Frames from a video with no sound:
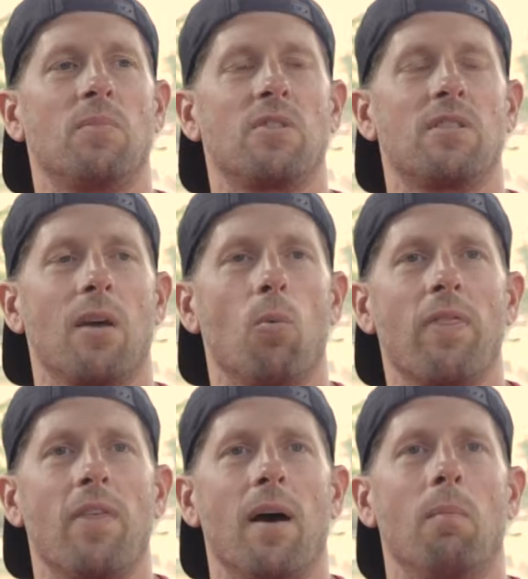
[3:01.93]
stay
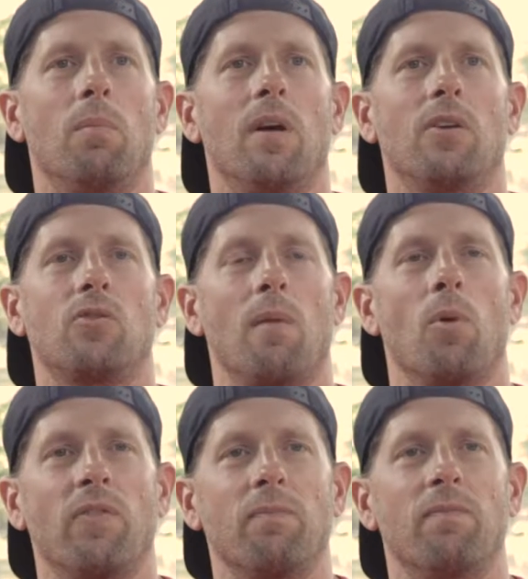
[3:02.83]
with them, try
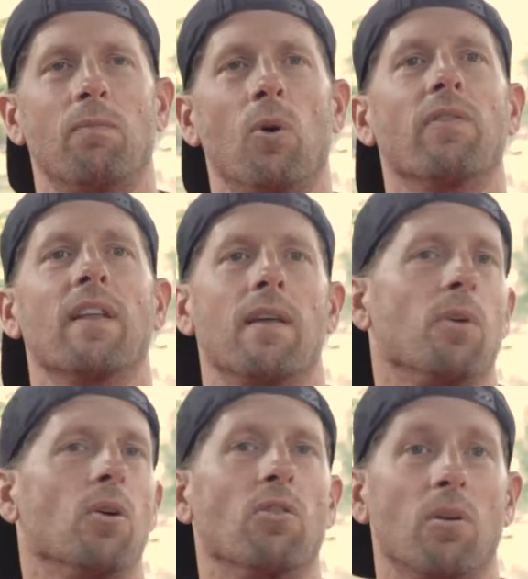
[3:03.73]
to motivate them
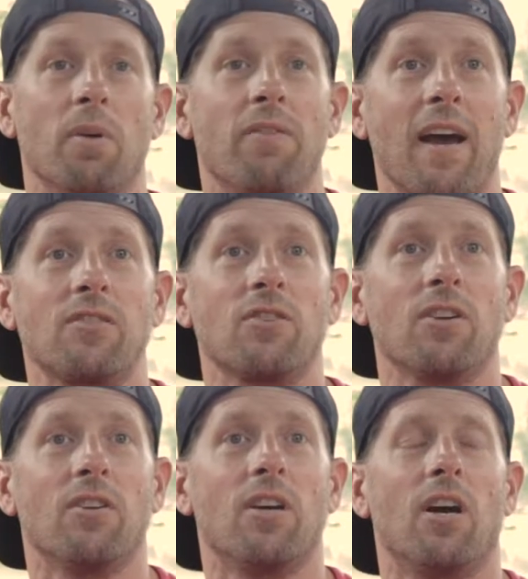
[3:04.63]
to go a little bit
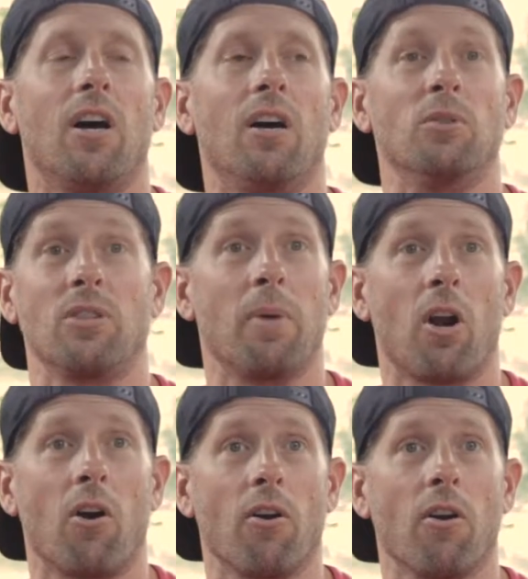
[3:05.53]
faster, a little bit
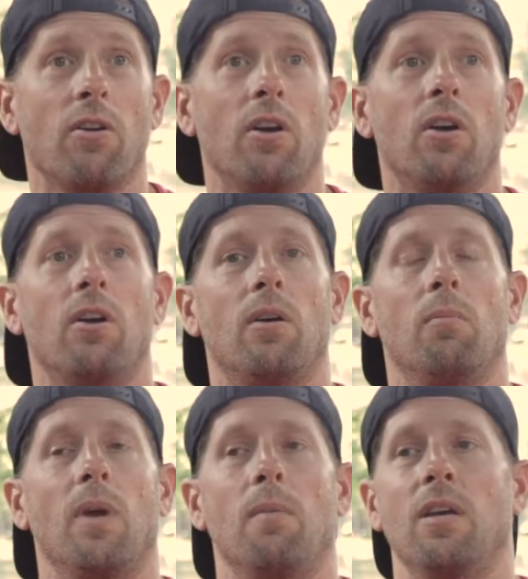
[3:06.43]
harder,
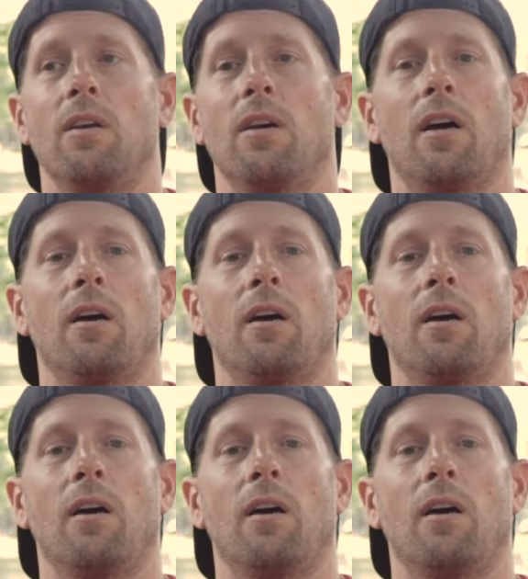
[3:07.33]
maybe